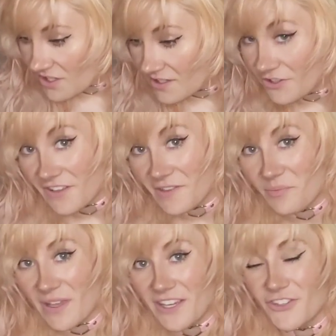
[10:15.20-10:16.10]
gonna look at the
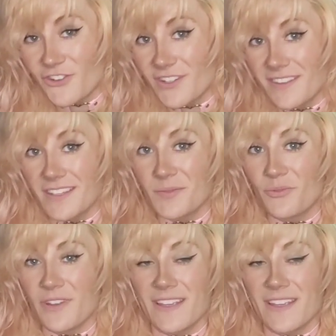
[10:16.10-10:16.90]
pictures at this point